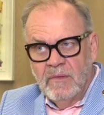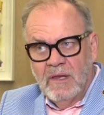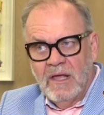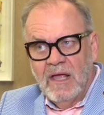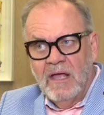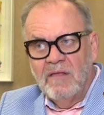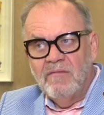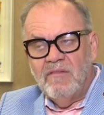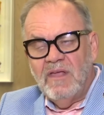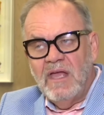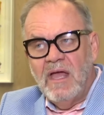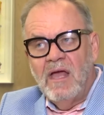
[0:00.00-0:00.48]

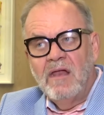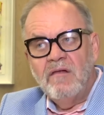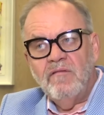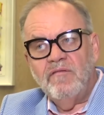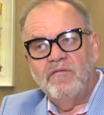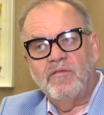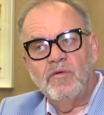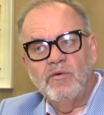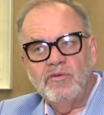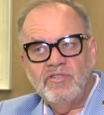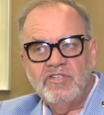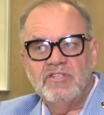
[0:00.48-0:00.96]
And the
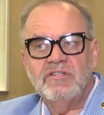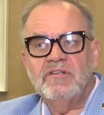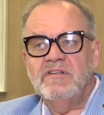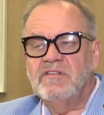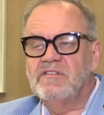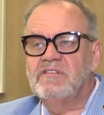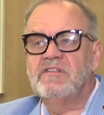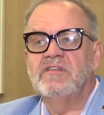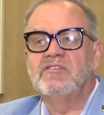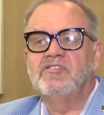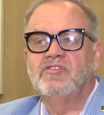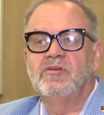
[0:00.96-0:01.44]
unfortunate
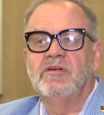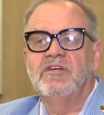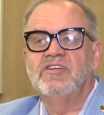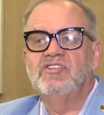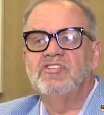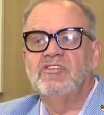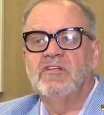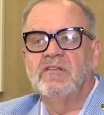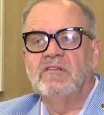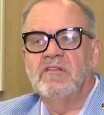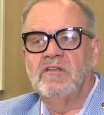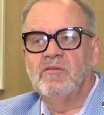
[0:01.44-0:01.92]

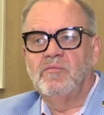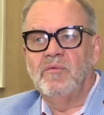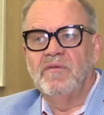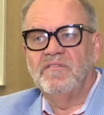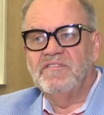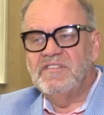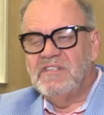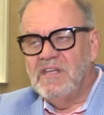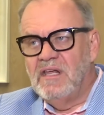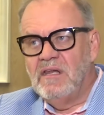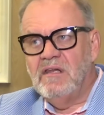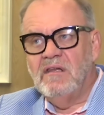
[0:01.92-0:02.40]
situation that we've
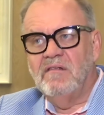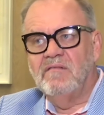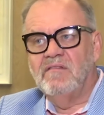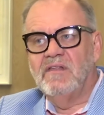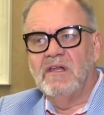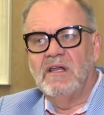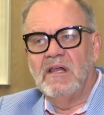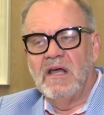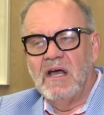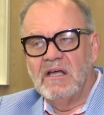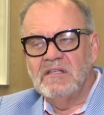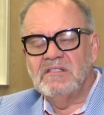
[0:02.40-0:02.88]
seen in the
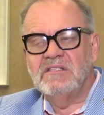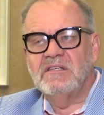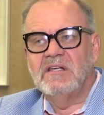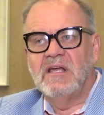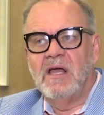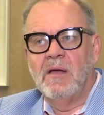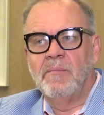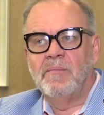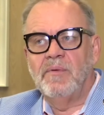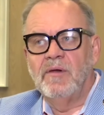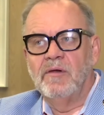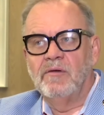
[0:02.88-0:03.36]
last
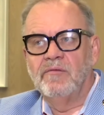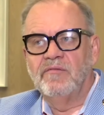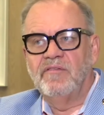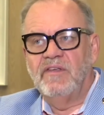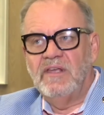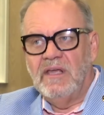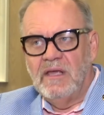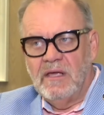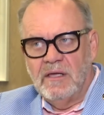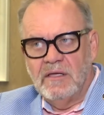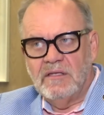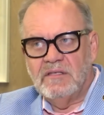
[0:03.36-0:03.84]
couple of
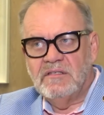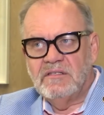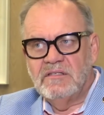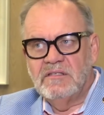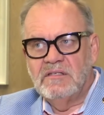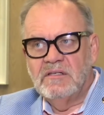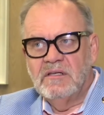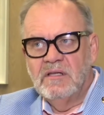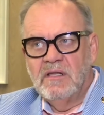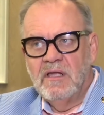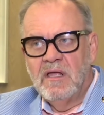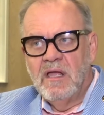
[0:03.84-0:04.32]

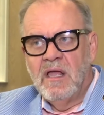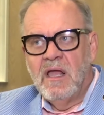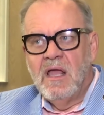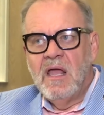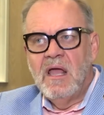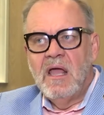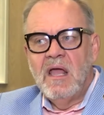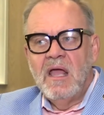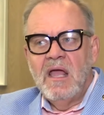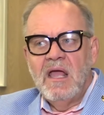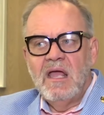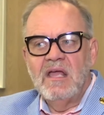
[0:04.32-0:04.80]
years
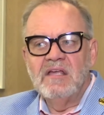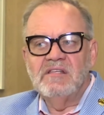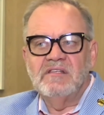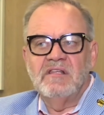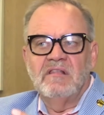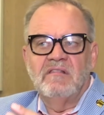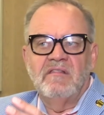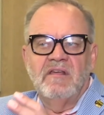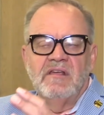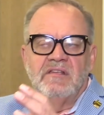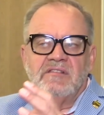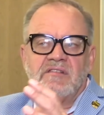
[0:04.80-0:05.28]
is
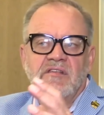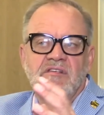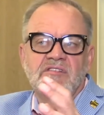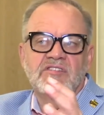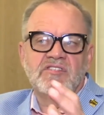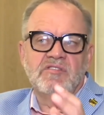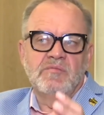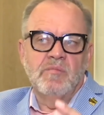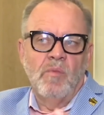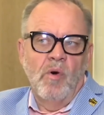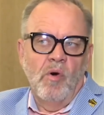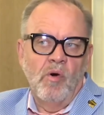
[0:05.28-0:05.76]
that there's a
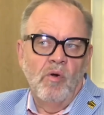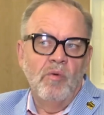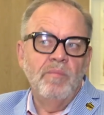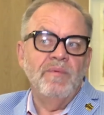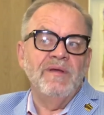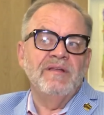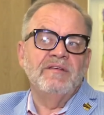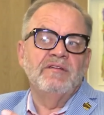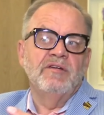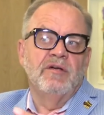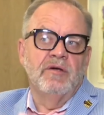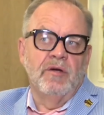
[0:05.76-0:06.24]
small
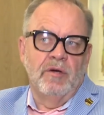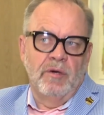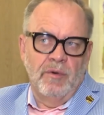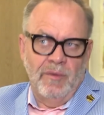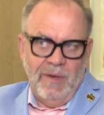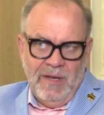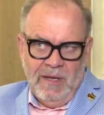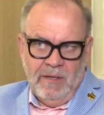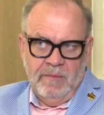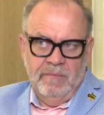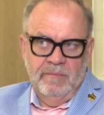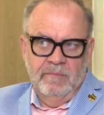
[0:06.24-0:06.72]
but
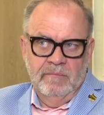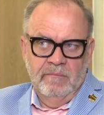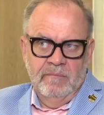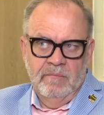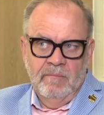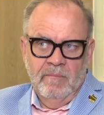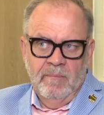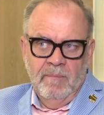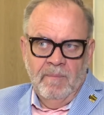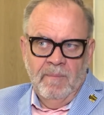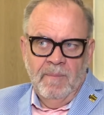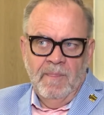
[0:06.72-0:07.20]
growing
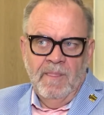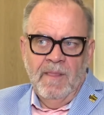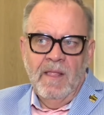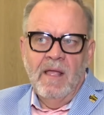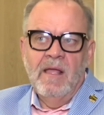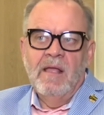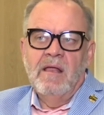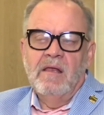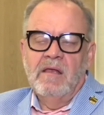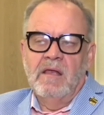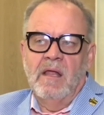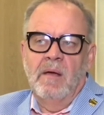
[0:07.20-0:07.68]

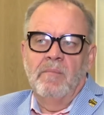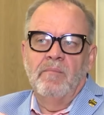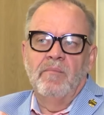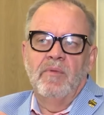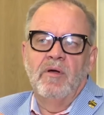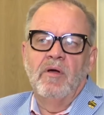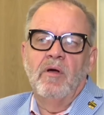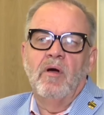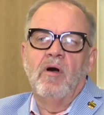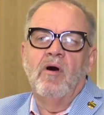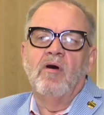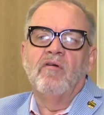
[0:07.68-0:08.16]
number
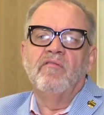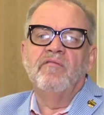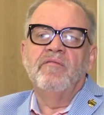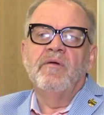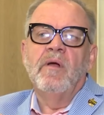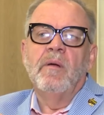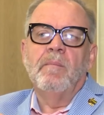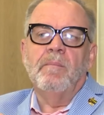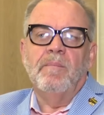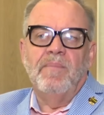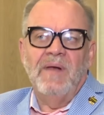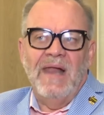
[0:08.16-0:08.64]

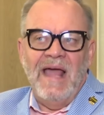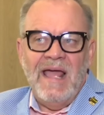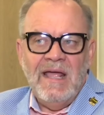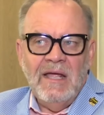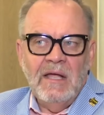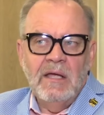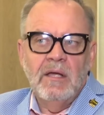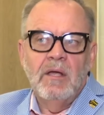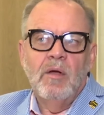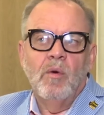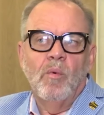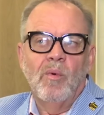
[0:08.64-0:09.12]
of
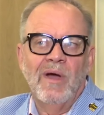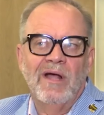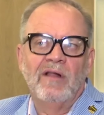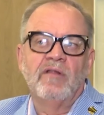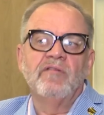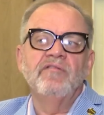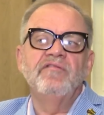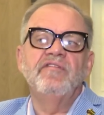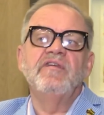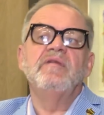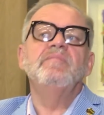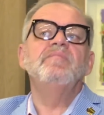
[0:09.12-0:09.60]
black
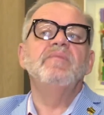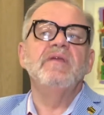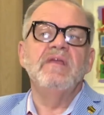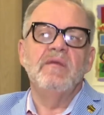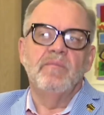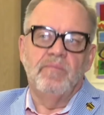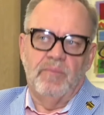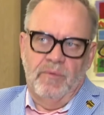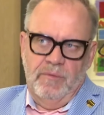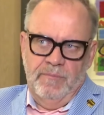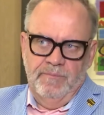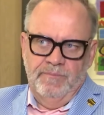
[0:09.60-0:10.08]
wealthy
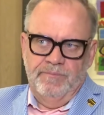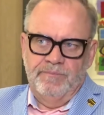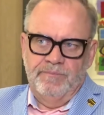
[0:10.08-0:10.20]
people